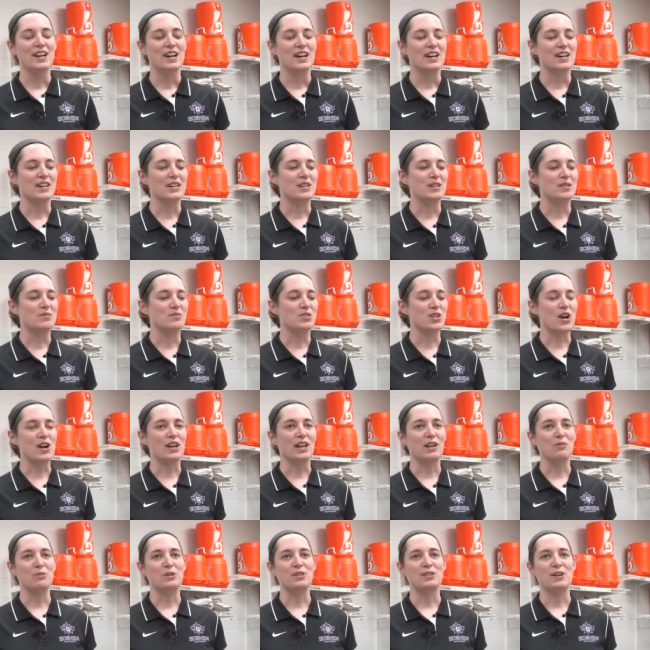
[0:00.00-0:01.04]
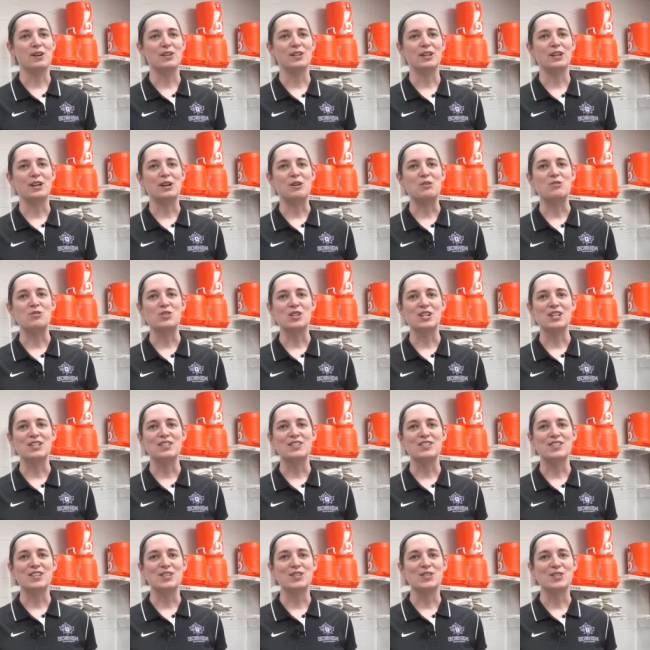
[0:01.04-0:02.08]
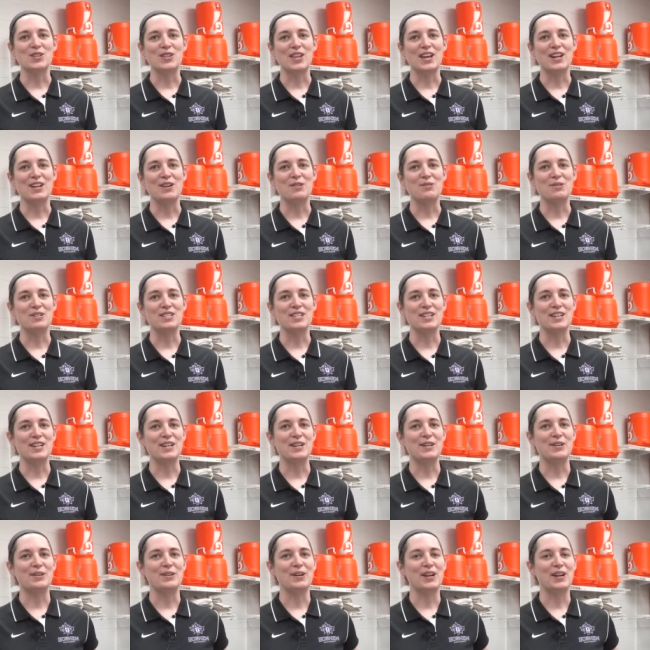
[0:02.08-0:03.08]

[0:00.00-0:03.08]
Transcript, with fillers: uh, talking with all the coaches so they know what to do,